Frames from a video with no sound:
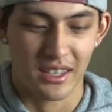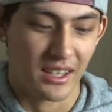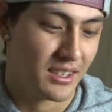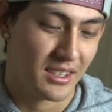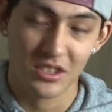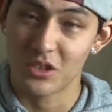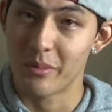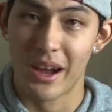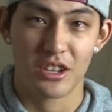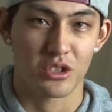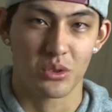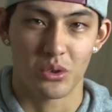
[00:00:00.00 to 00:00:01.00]
The Indians are
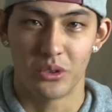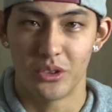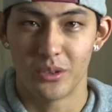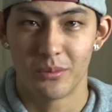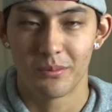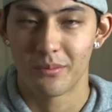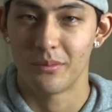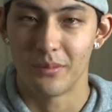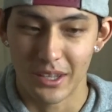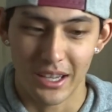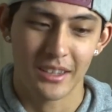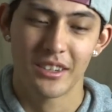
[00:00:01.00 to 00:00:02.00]
magical, dude.
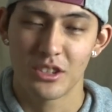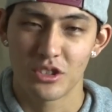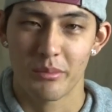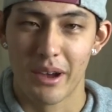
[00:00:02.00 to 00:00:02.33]
The Indians